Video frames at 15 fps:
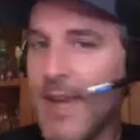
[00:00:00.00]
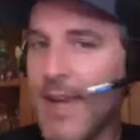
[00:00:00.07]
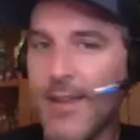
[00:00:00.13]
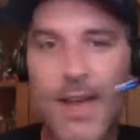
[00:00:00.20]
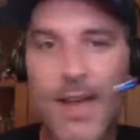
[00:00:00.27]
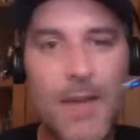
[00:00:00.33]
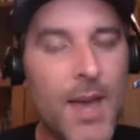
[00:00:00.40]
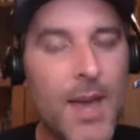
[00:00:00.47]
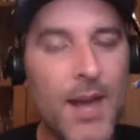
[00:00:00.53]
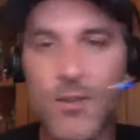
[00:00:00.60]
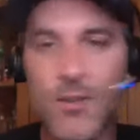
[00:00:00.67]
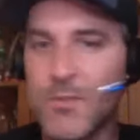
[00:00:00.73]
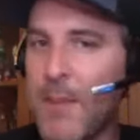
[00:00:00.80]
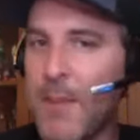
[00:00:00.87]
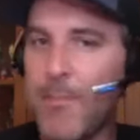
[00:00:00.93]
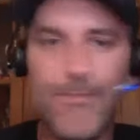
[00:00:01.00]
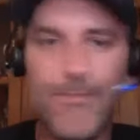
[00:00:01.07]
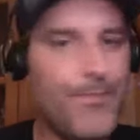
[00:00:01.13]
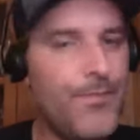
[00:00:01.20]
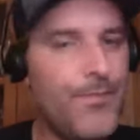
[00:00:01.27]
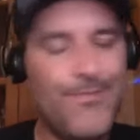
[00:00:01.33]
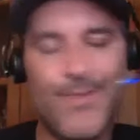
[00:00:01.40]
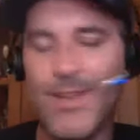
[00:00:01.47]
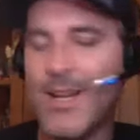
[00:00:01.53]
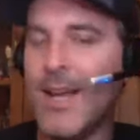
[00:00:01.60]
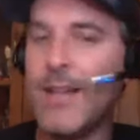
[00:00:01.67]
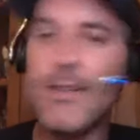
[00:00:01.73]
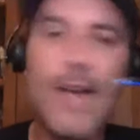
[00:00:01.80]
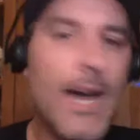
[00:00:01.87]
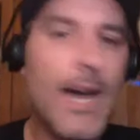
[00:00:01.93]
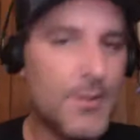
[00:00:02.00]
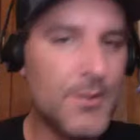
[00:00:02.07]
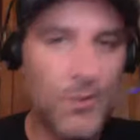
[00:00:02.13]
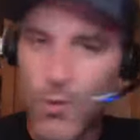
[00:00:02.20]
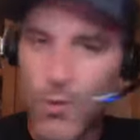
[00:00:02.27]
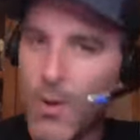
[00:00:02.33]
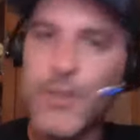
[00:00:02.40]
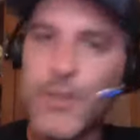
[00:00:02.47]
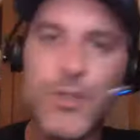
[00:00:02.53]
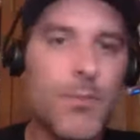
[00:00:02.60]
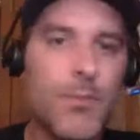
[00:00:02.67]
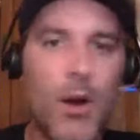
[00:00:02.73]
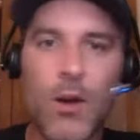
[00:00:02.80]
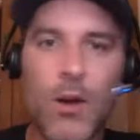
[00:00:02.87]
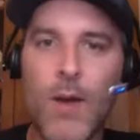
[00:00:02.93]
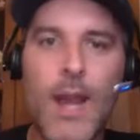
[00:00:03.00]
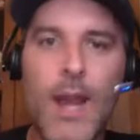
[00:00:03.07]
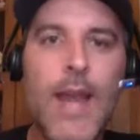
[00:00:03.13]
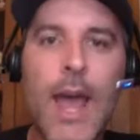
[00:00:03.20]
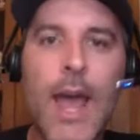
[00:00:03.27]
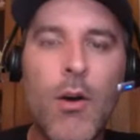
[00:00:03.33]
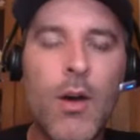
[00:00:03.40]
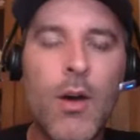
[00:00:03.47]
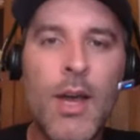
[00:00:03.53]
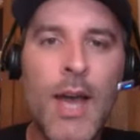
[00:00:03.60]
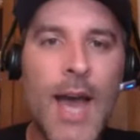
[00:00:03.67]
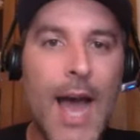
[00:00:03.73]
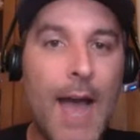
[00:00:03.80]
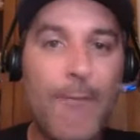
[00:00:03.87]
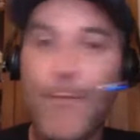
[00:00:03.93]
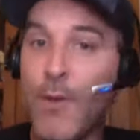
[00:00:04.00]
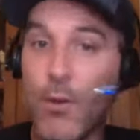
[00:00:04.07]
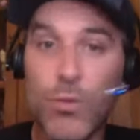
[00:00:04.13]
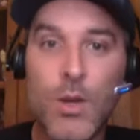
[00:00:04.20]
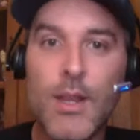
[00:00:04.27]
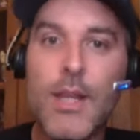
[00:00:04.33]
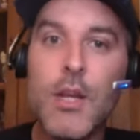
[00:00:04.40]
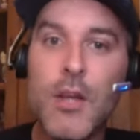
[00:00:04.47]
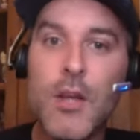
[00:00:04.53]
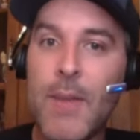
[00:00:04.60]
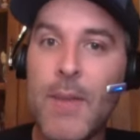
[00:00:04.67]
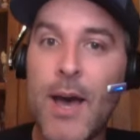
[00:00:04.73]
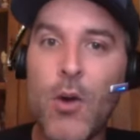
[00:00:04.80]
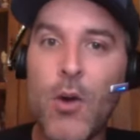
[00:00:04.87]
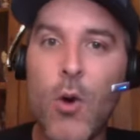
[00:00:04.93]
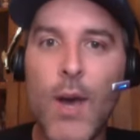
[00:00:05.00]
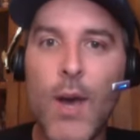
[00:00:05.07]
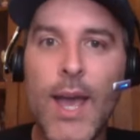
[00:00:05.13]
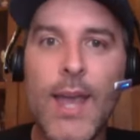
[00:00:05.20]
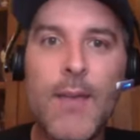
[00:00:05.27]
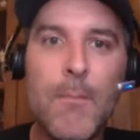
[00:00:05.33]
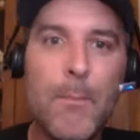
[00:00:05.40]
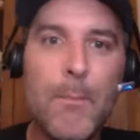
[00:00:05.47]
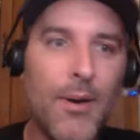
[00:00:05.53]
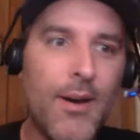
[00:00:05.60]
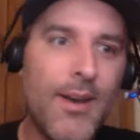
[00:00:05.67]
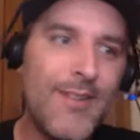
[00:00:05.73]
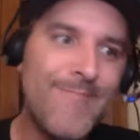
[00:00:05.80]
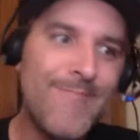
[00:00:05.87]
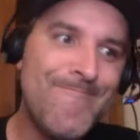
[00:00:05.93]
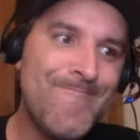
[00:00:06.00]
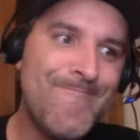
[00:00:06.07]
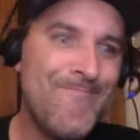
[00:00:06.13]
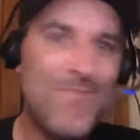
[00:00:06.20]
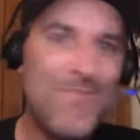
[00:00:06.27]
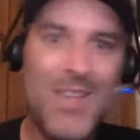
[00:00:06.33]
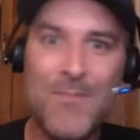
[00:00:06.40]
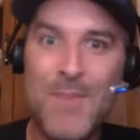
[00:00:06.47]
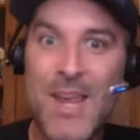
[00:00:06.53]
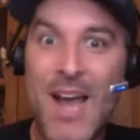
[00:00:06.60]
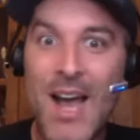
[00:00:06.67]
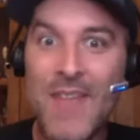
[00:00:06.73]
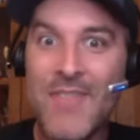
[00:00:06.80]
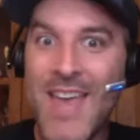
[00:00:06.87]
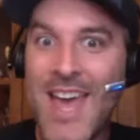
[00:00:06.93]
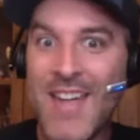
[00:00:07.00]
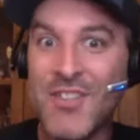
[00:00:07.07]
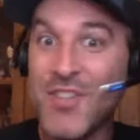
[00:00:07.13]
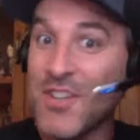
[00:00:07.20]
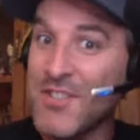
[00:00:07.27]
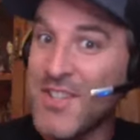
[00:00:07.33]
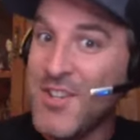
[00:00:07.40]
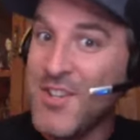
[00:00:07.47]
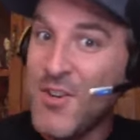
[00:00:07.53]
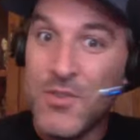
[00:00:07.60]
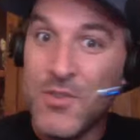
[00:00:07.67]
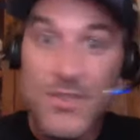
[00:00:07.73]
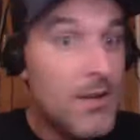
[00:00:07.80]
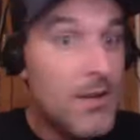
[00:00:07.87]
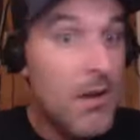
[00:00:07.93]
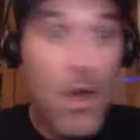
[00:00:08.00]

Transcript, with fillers: linebackers, my colossal question mark right now. I feel really good about Oweh, but beyond that, Justin Houston,